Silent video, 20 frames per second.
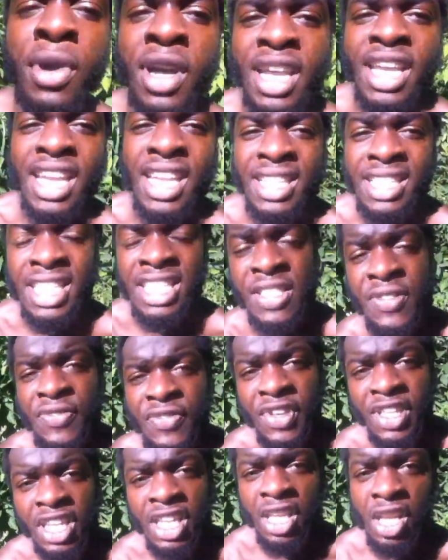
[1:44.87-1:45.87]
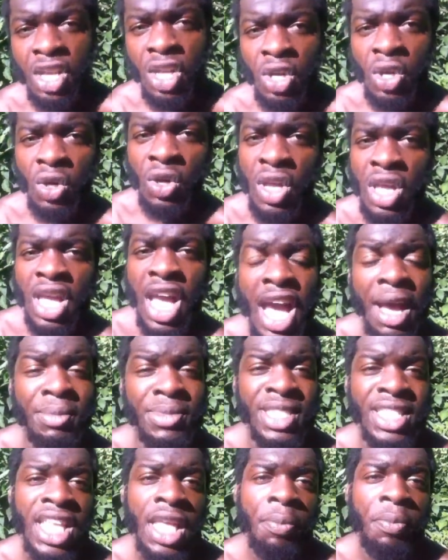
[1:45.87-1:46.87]
But in this video,
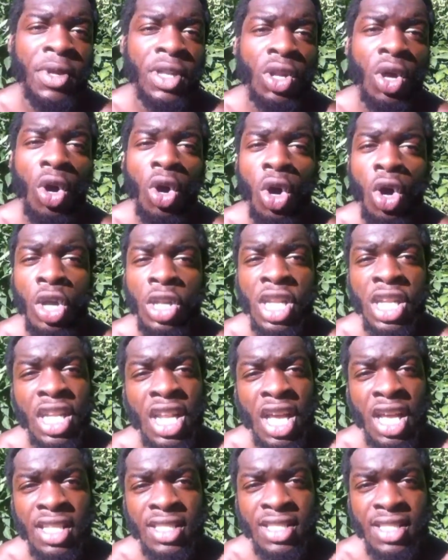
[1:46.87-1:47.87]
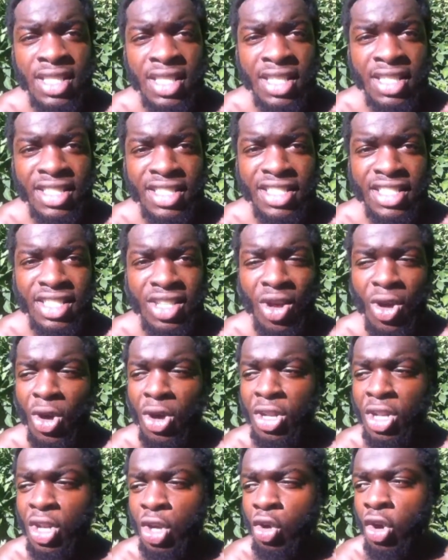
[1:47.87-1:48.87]
I'm skipping all the nonsense,
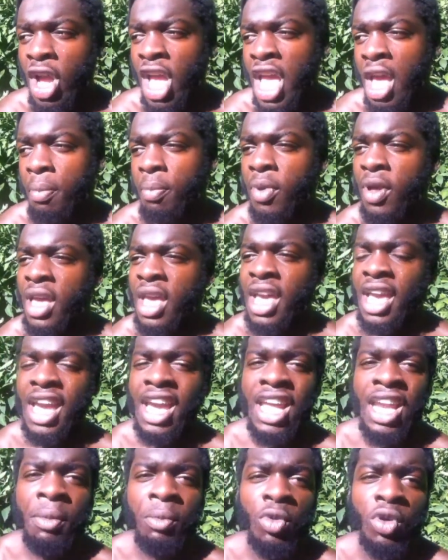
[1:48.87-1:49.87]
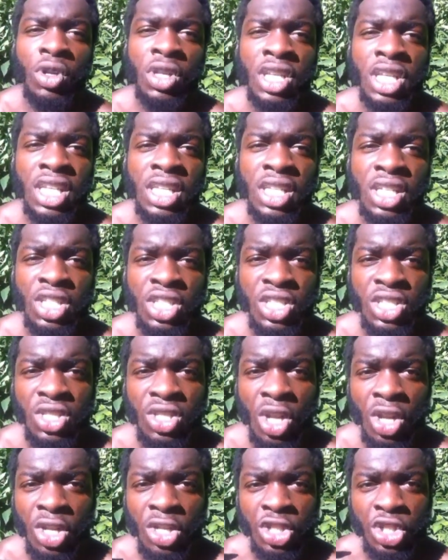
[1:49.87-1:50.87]
all the crap, and I'm gonna
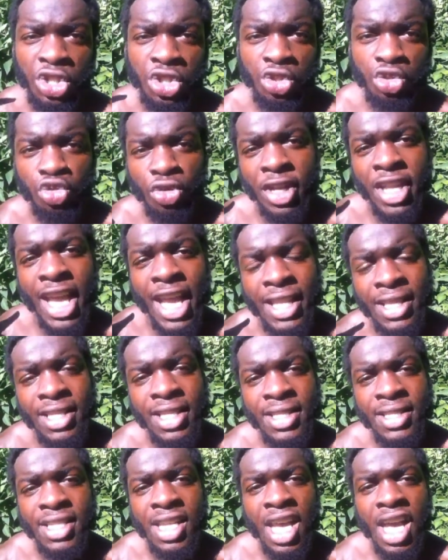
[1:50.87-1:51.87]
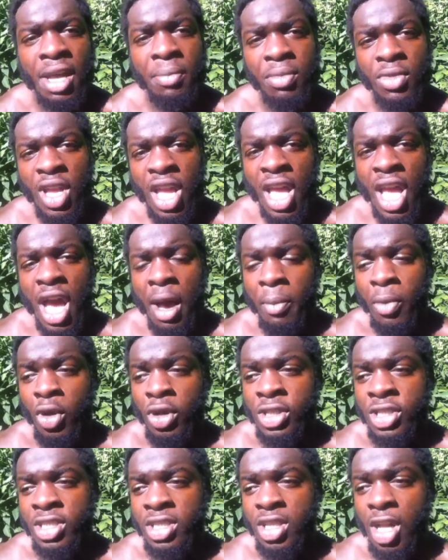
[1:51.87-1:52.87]
start straight at the top. I'm
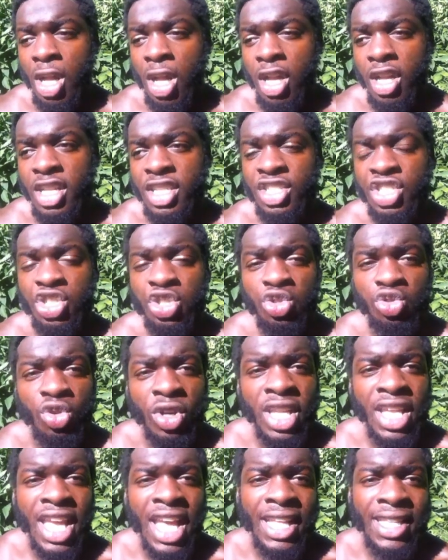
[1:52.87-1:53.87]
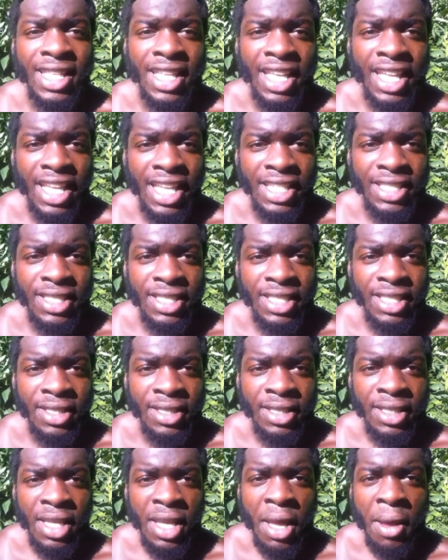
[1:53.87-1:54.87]
gonna start straight at the
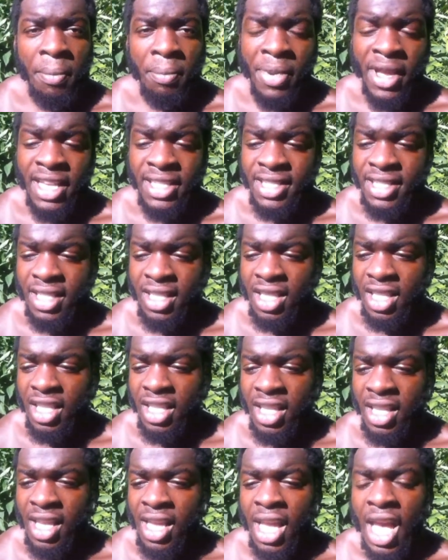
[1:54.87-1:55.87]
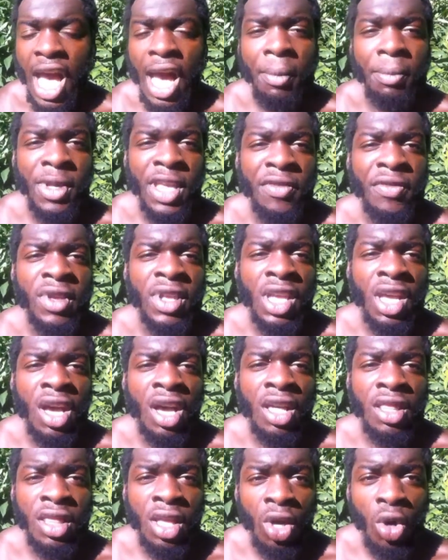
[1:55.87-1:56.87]
ending. Basically, I'm giving
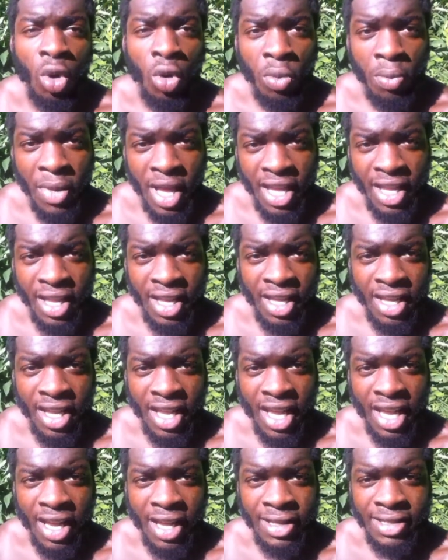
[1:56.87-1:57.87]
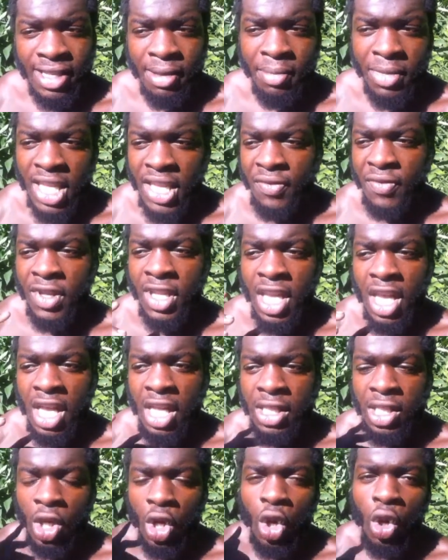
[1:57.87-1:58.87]
y'all the omega, guys. I'm giving
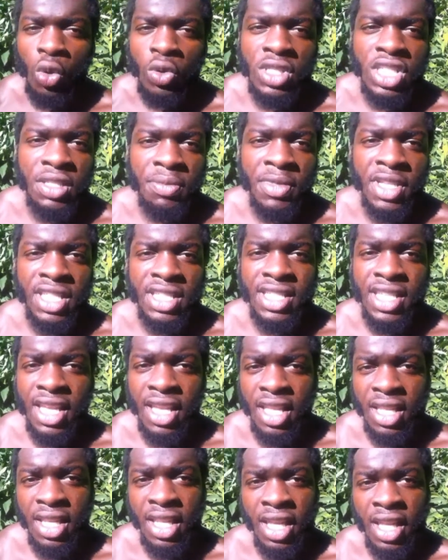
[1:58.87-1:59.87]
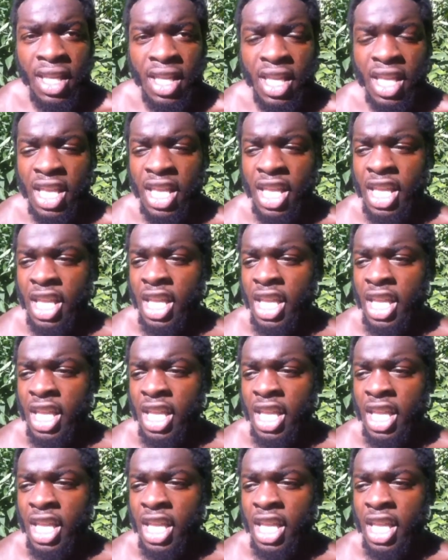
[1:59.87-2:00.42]
y'all the ultimate technique.